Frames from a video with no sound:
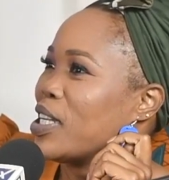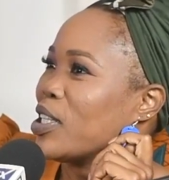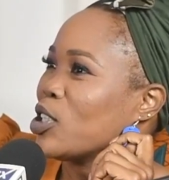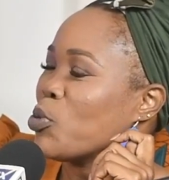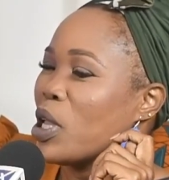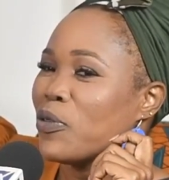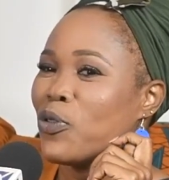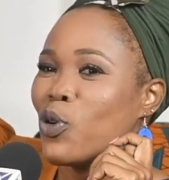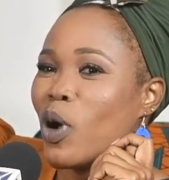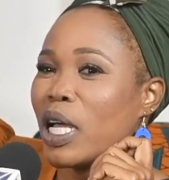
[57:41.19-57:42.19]
So me and
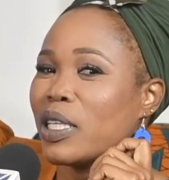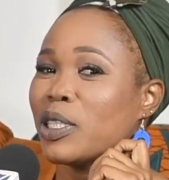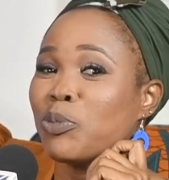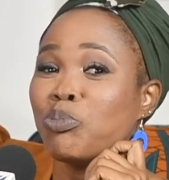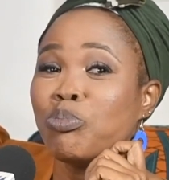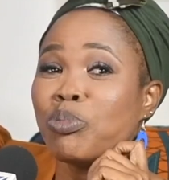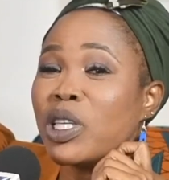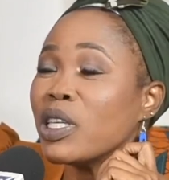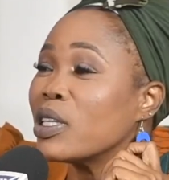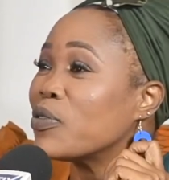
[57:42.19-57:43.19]
Flo had this
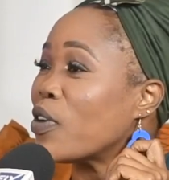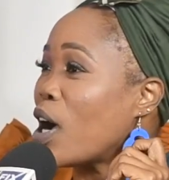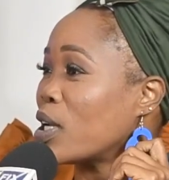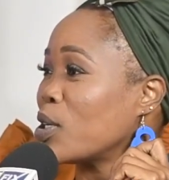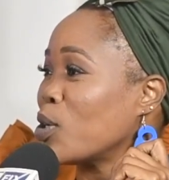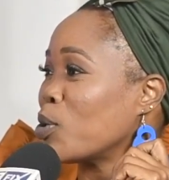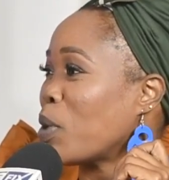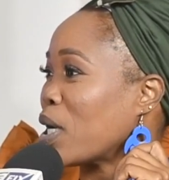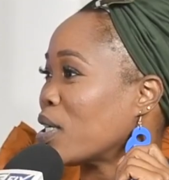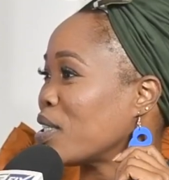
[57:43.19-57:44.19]
big falling out
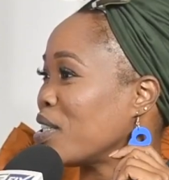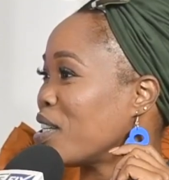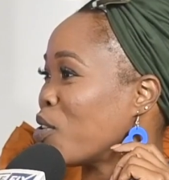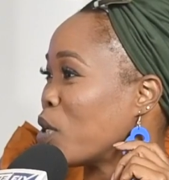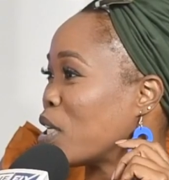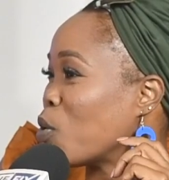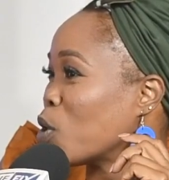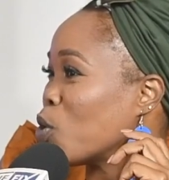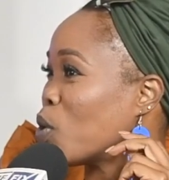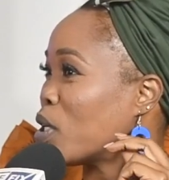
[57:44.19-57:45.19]
back in the day when they were
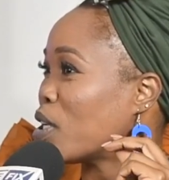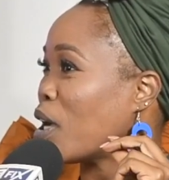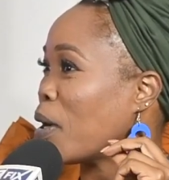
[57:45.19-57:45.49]
doing